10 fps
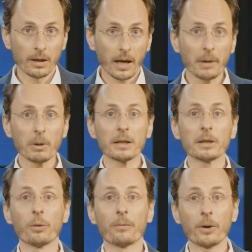And we
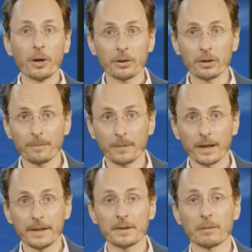can go further
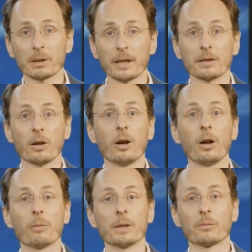and simulate
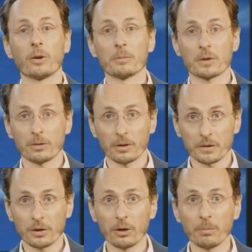all wind farms
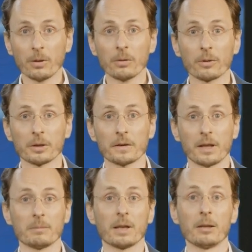across Europe for the
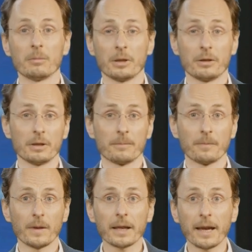same time period.
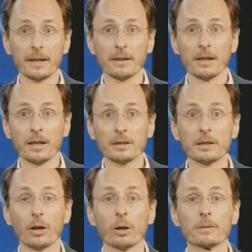Again,
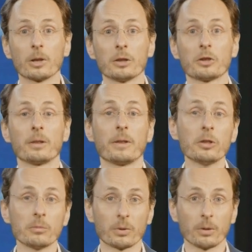the overall
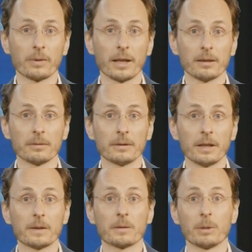generation profile
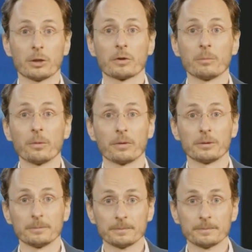is much smoother.